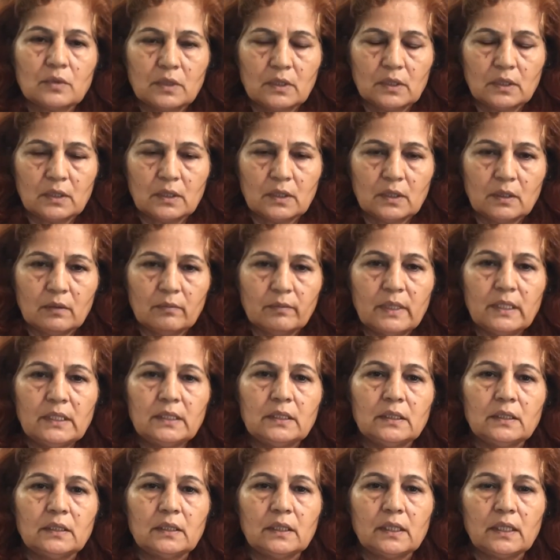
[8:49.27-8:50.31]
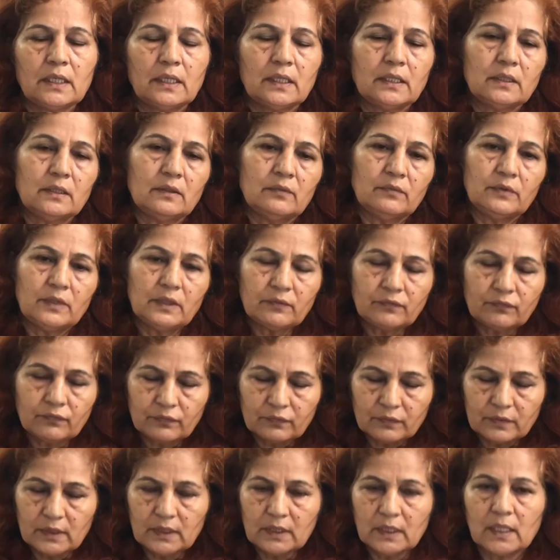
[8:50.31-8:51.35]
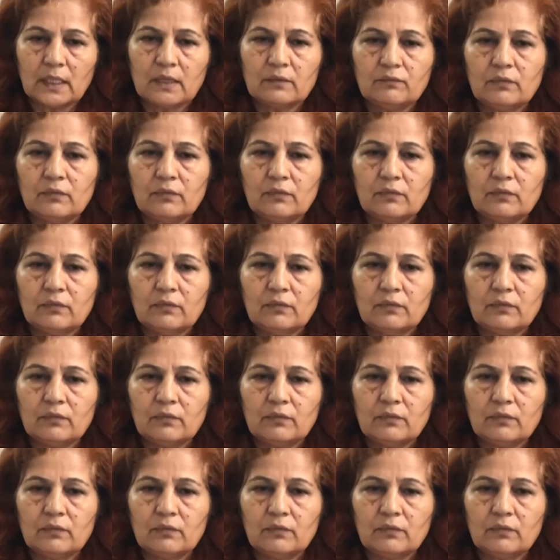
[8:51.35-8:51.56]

money, and if they